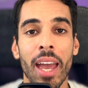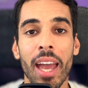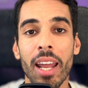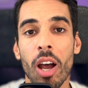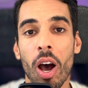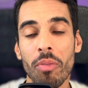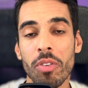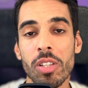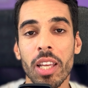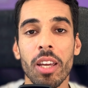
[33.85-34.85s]
And
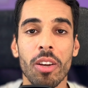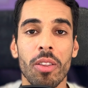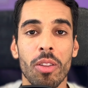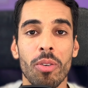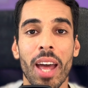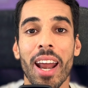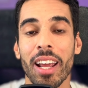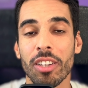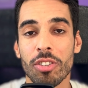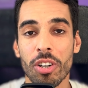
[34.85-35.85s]
obviously you can do
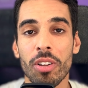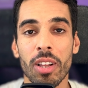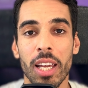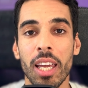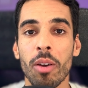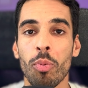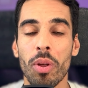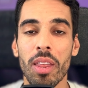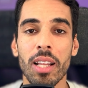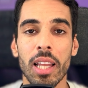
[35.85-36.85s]
that internally
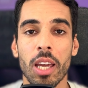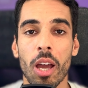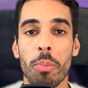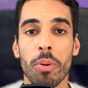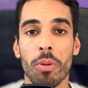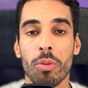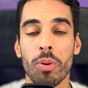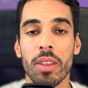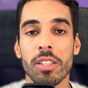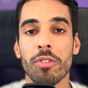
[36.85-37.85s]
within ClickUp
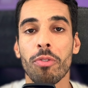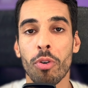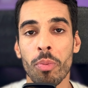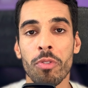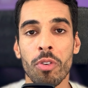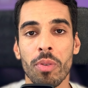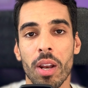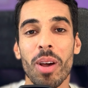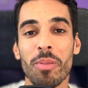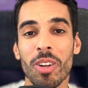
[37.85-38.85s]
through this form view,
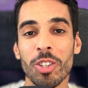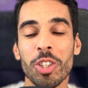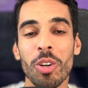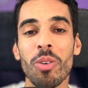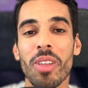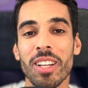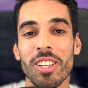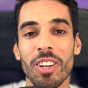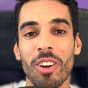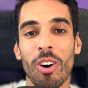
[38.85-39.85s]
but I'm going to show you
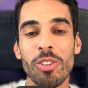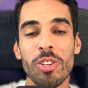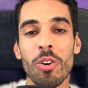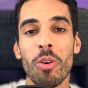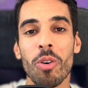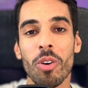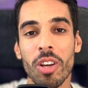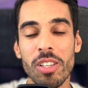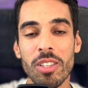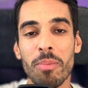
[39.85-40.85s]
that you can also
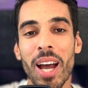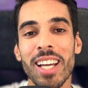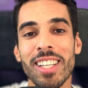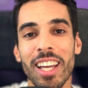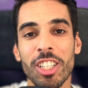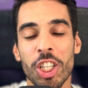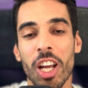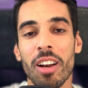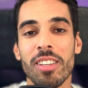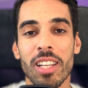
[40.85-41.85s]
customize and
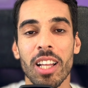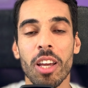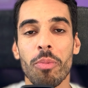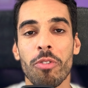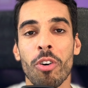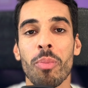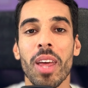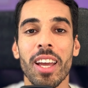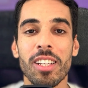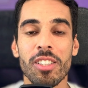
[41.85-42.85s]
share this ClickUp
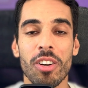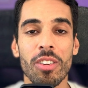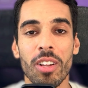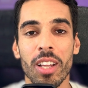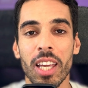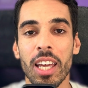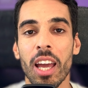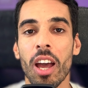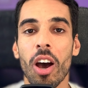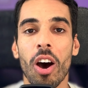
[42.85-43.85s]
form externally
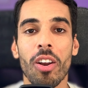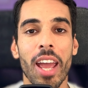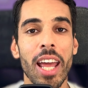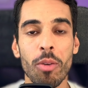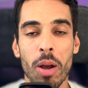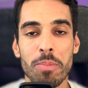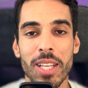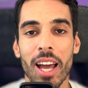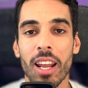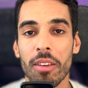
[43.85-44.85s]
on any
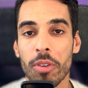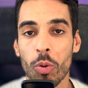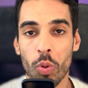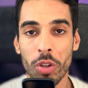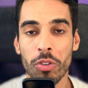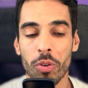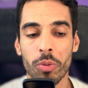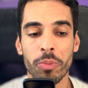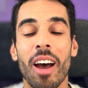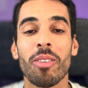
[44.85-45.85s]
website if you want
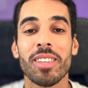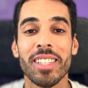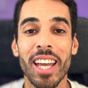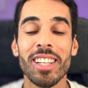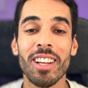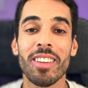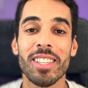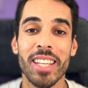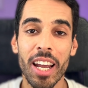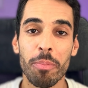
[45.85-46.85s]
to. Now stay till
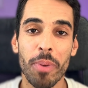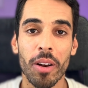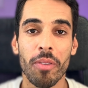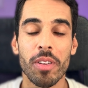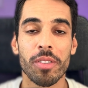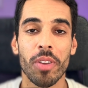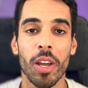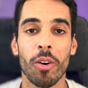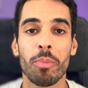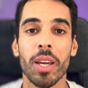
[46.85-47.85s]
the second part of this
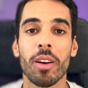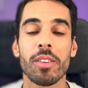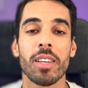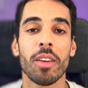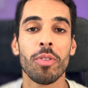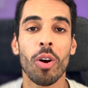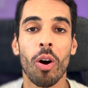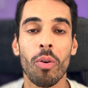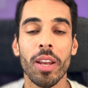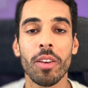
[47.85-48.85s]
video, because if you
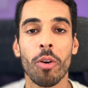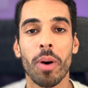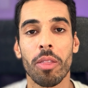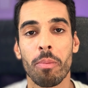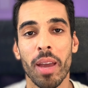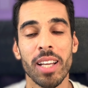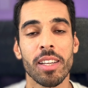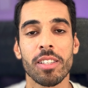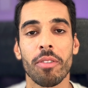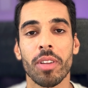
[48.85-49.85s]
already know about the
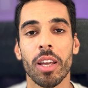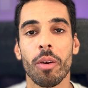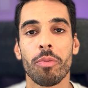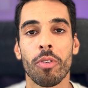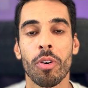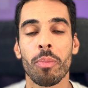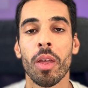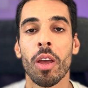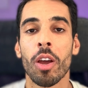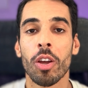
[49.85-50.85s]
basics of ClickUp
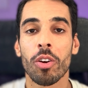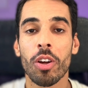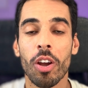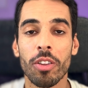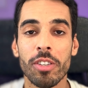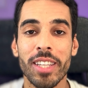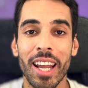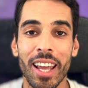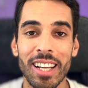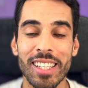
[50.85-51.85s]
form, you're going to
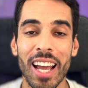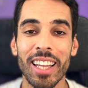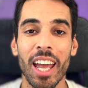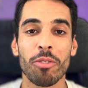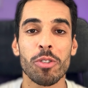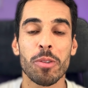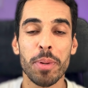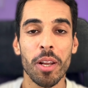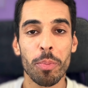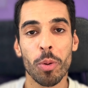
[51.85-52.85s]
understand exactly how to
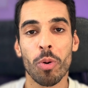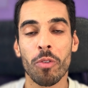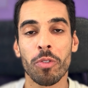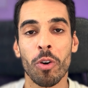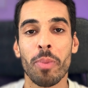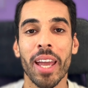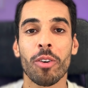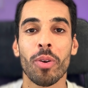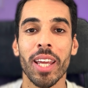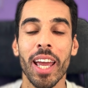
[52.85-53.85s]
speed up your workflow by
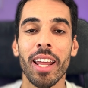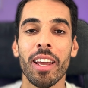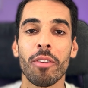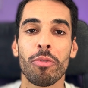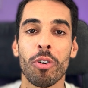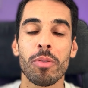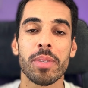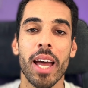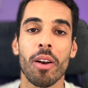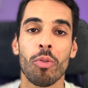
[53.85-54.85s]
creating
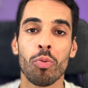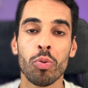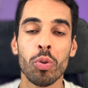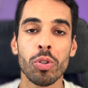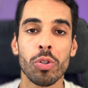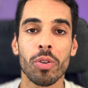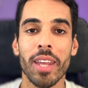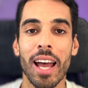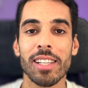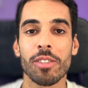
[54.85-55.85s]
forms that route your
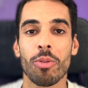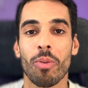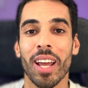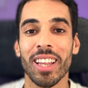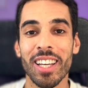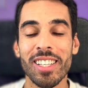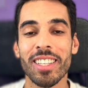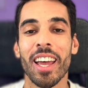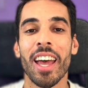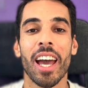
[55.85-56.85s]
task to the right
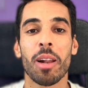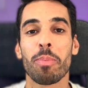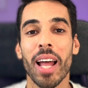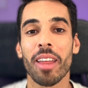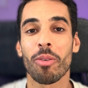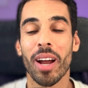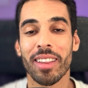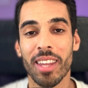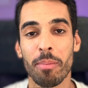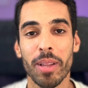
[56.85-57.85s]
list and apply the
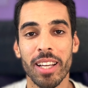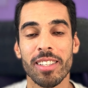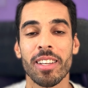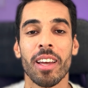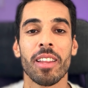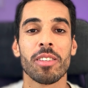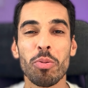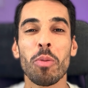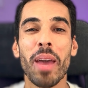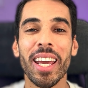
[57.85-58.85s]
right templates.
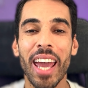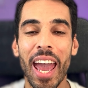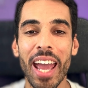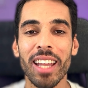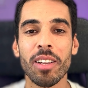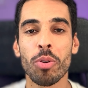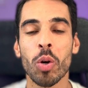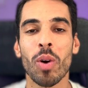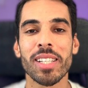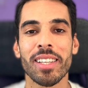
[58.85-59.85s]
This will make any
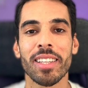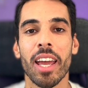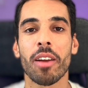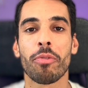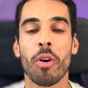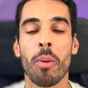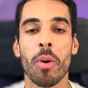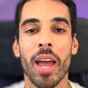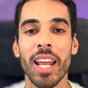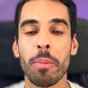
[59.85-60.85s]
request intake
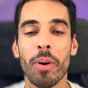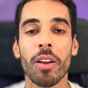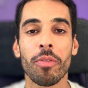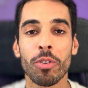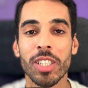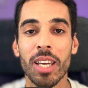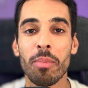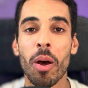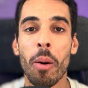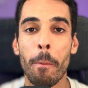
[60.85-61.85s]
from any part of your
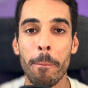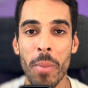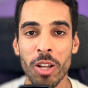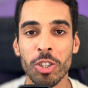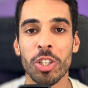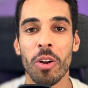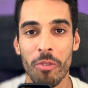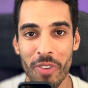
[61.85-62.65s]
team much